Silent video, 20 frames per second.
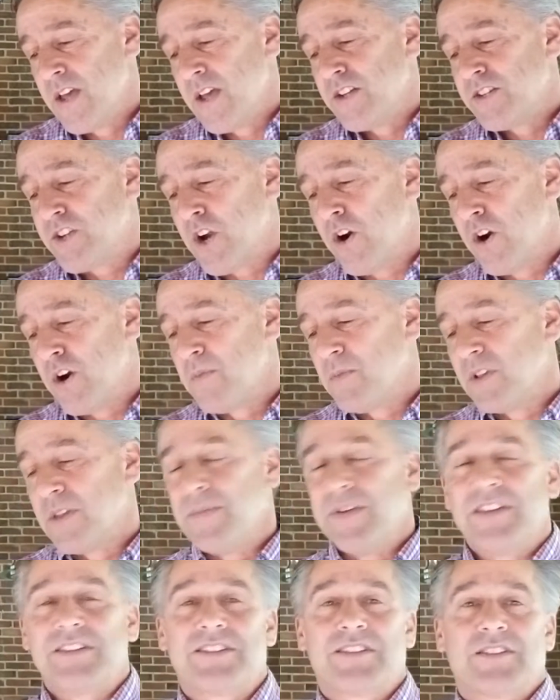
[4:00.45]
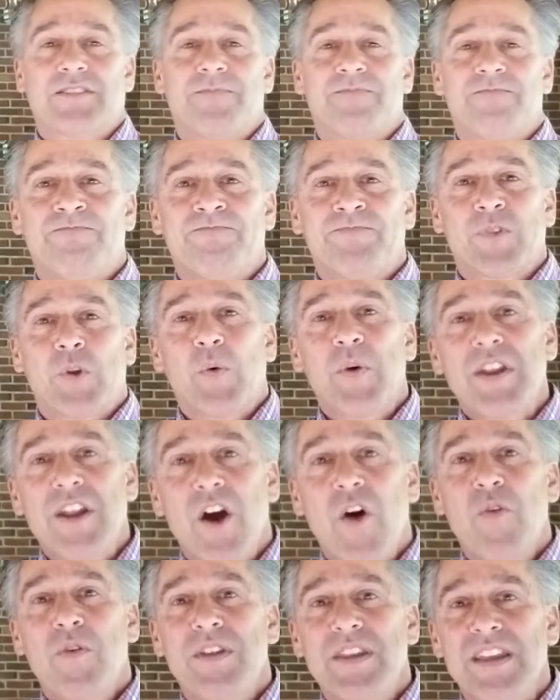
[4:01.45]
Term limits. We
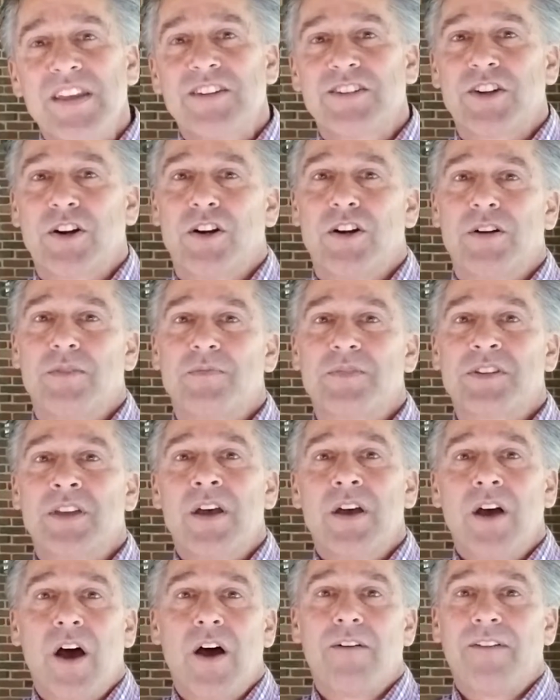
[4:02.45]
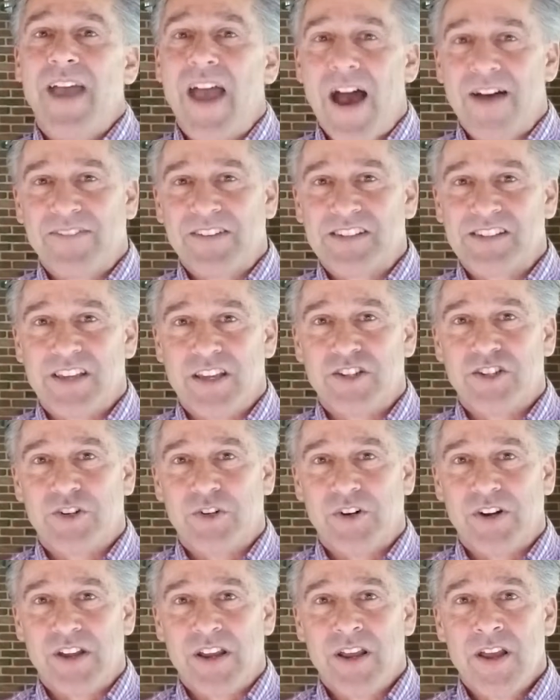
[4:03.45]
don't need terms of half a
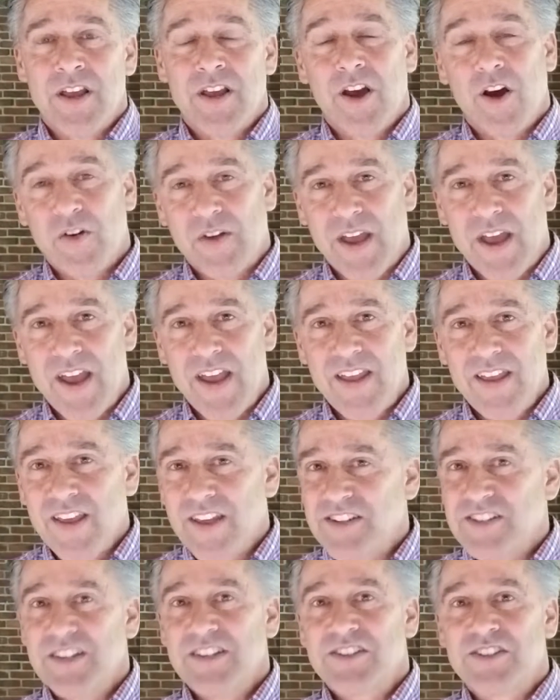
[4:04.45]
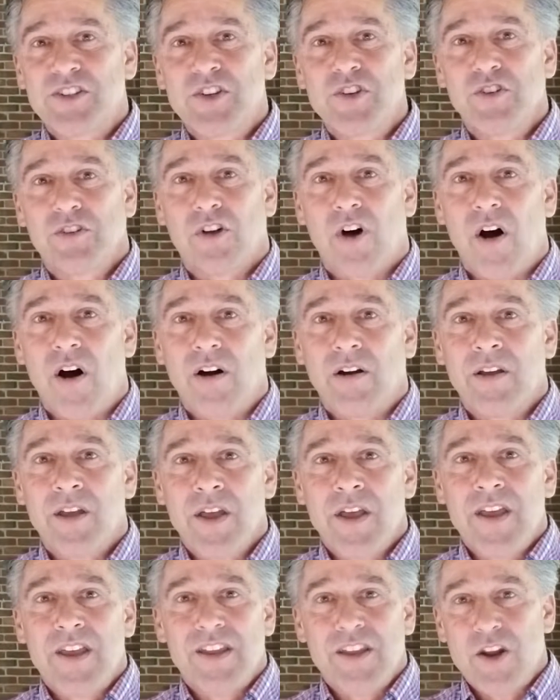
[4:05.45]
century, okay? It's just too long.
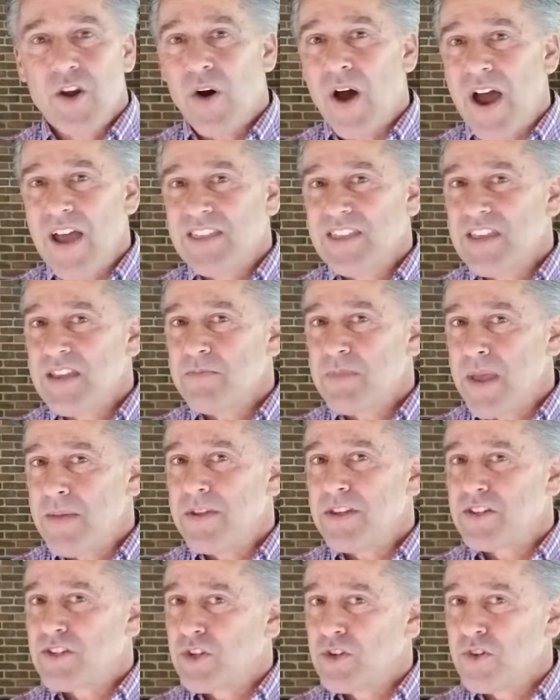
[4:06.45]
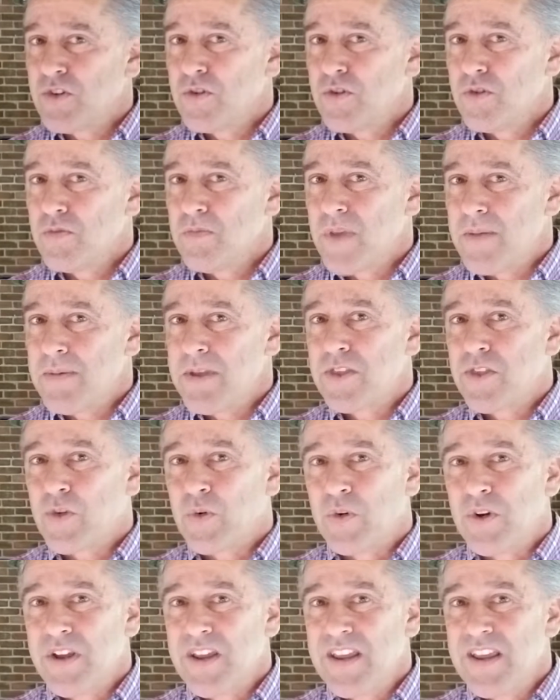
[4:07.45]
I think maybe 2, maybe
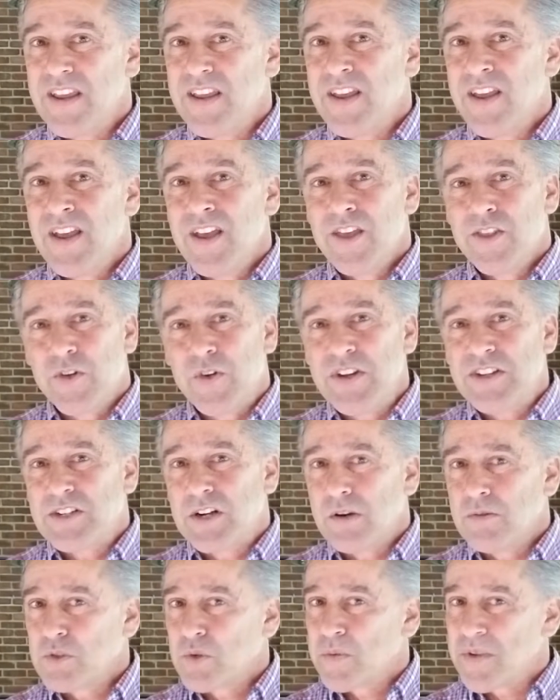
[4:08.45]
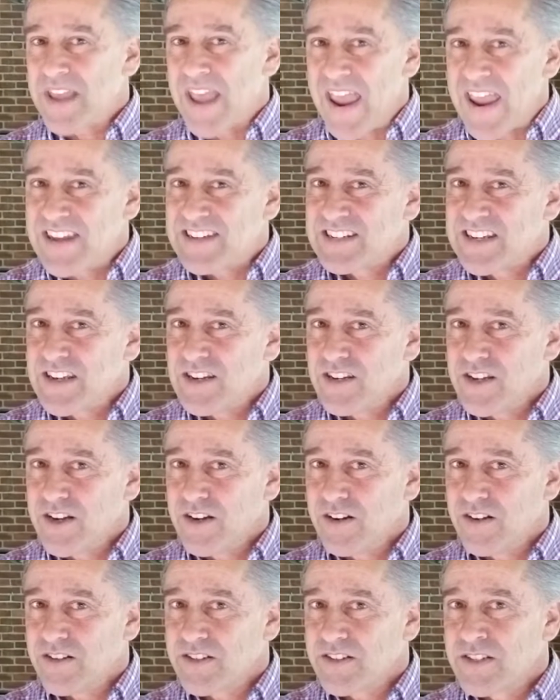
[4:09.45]
3 terms would be 18
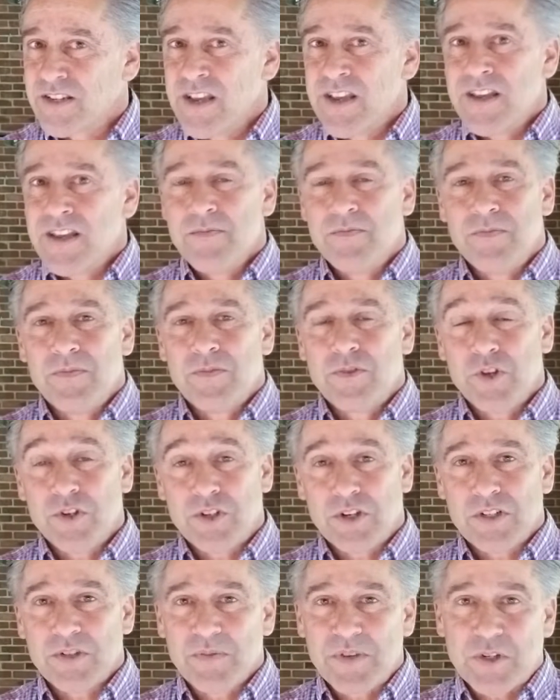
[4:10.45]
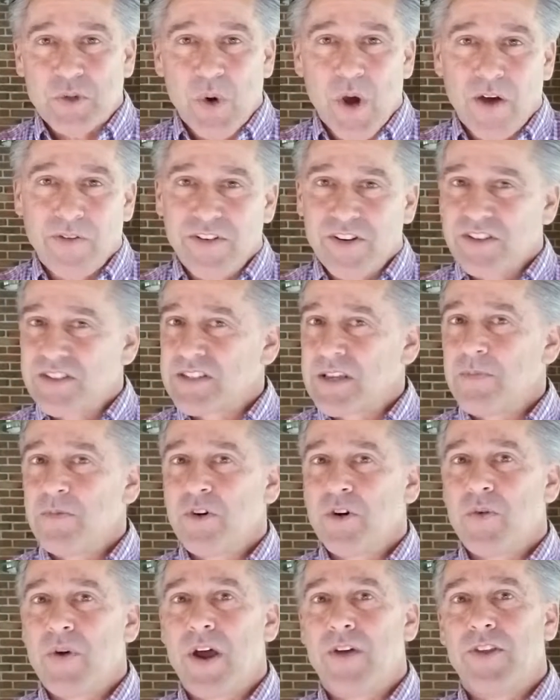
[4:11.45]
years. 2 terms would be 12 years. Somewhere
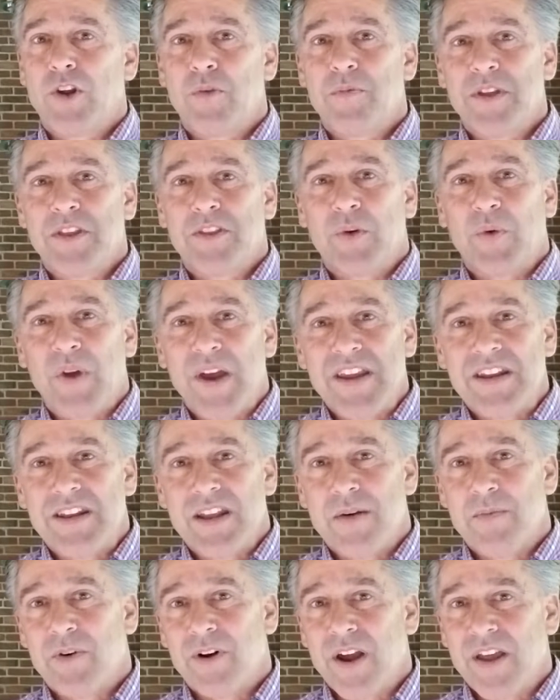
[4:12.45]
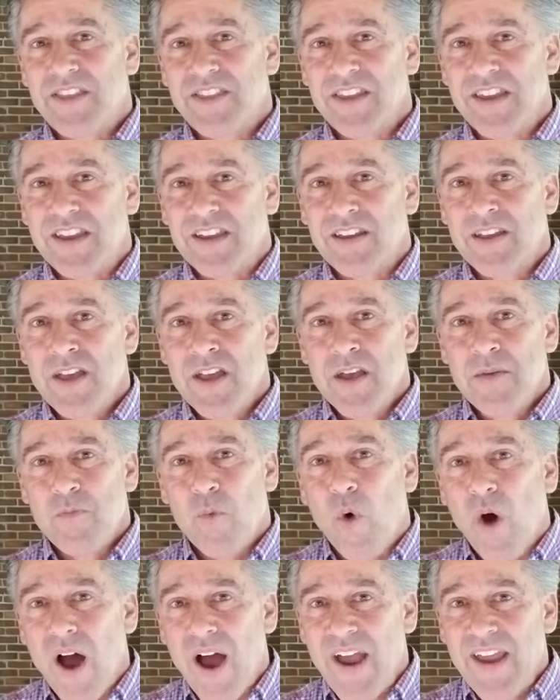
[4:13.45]
around there would be the right number, I think.
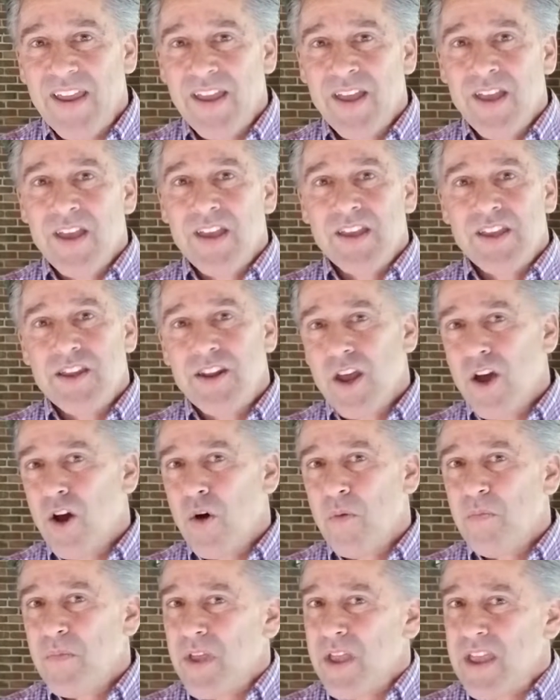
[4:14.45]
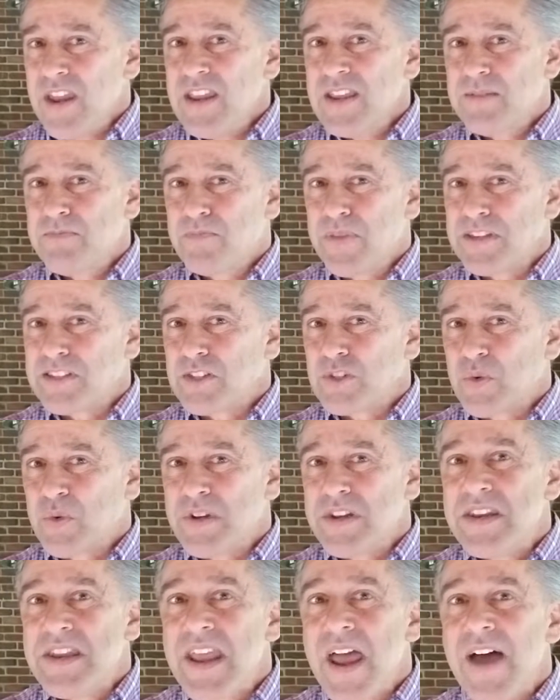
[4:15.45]
Why? Any business would
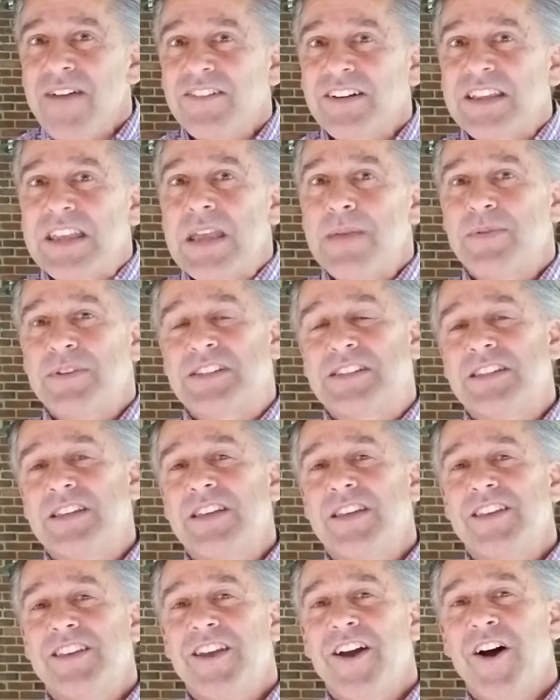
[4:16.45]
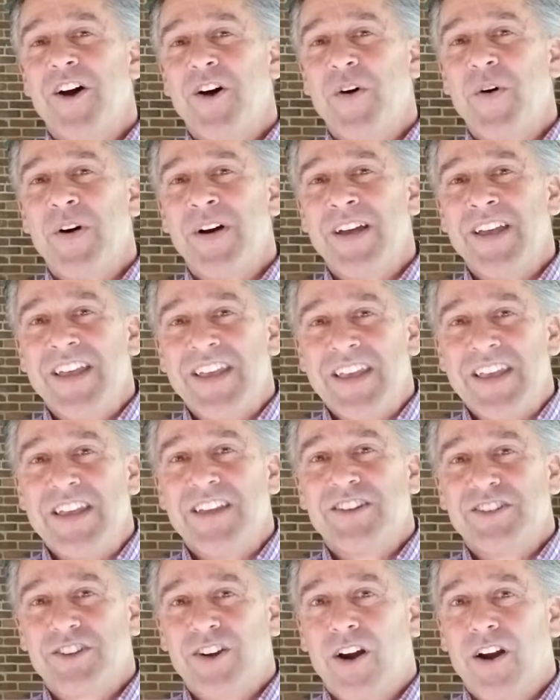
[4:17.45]
never keep a CEO in
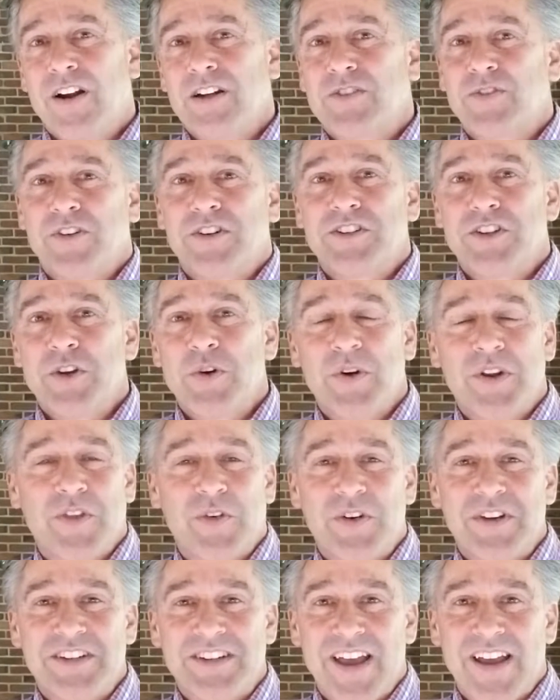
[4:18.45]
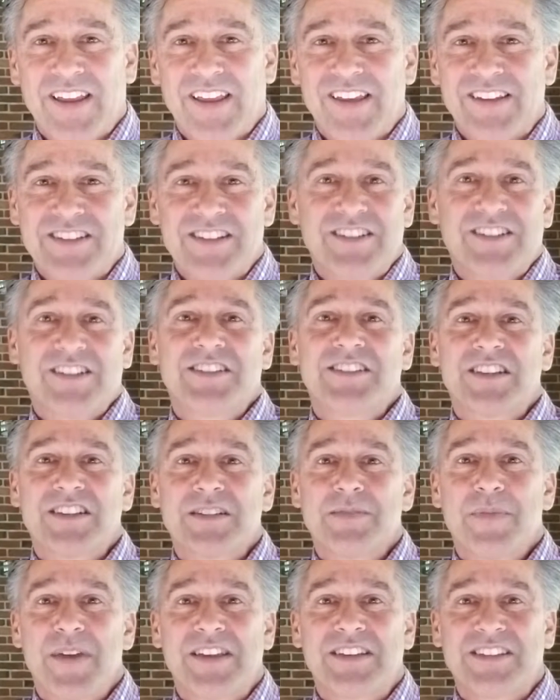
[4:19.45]
charge for 2 or 3 decades. It just
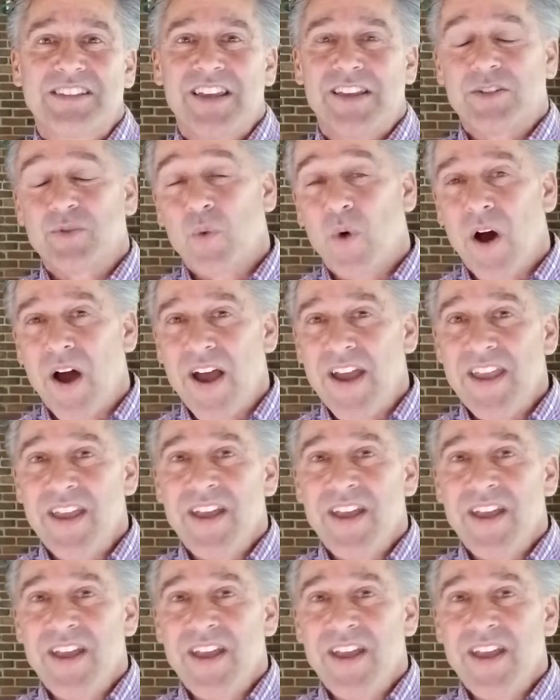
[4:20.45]
doesn't make sense. Why?